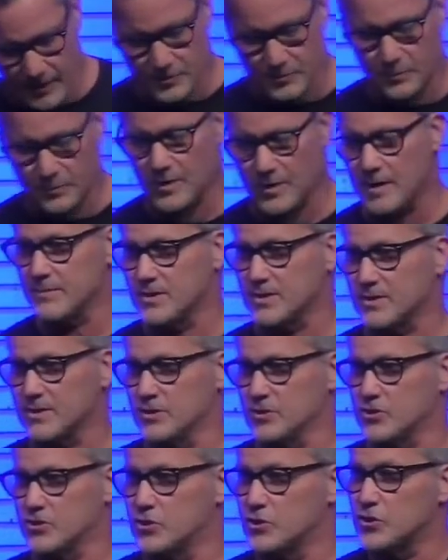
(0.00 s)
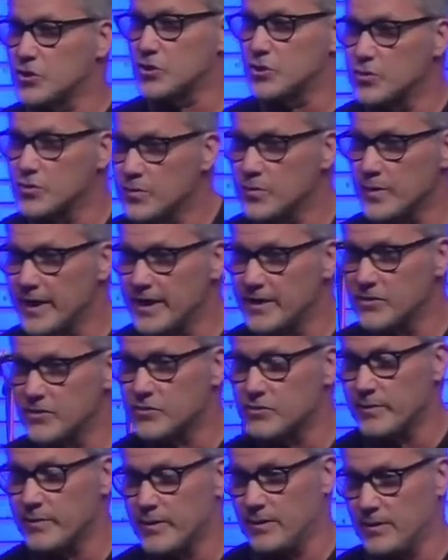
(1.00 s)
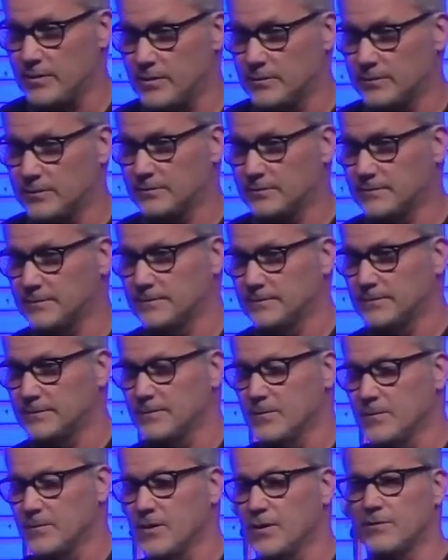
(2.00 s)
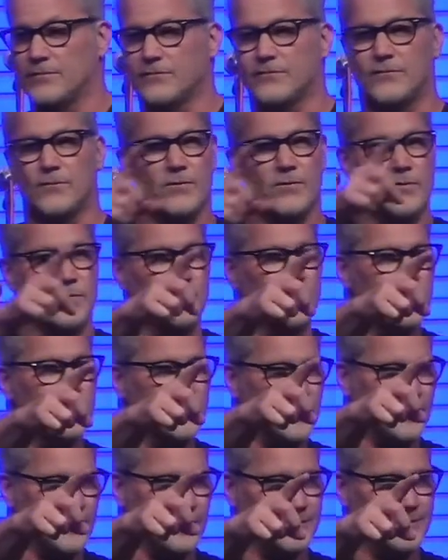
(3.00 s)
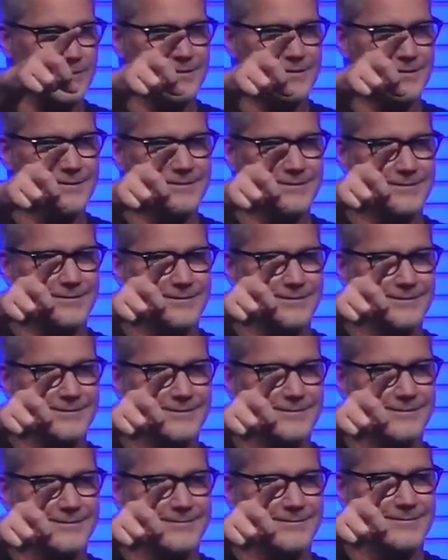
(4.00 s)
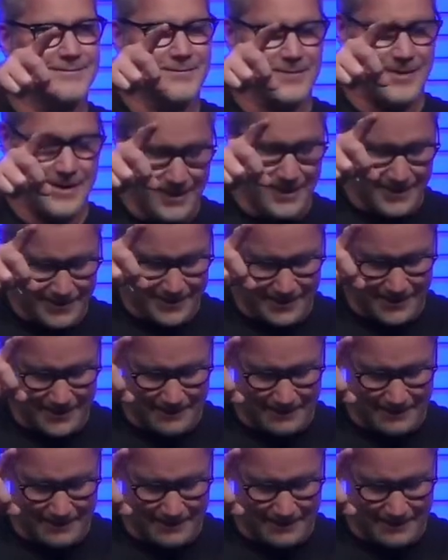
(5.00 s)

promises to Israel are for the world, right?